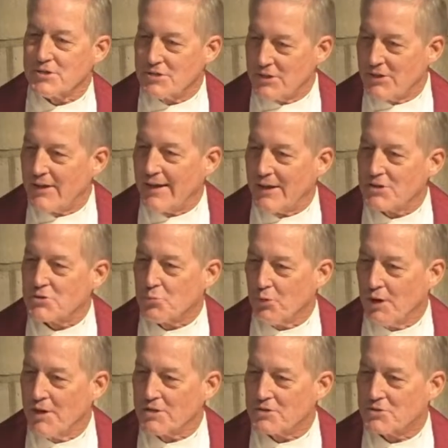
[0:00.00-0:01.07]
the dance
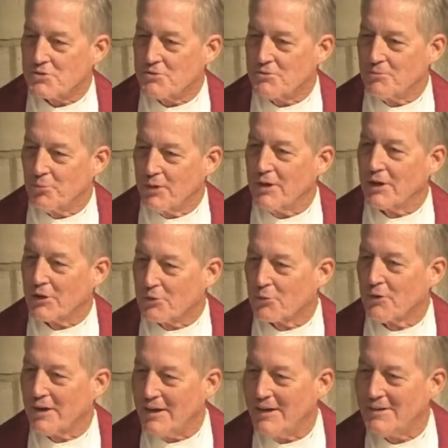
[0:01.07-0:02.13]
was. We
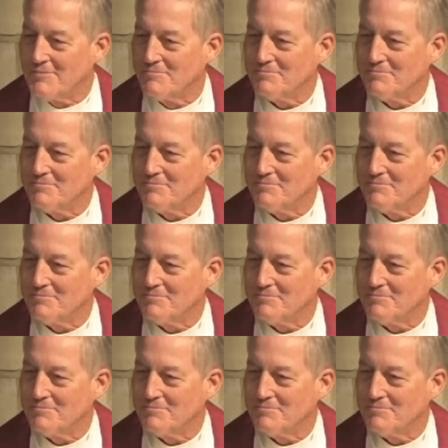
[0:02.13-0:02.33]
agreed.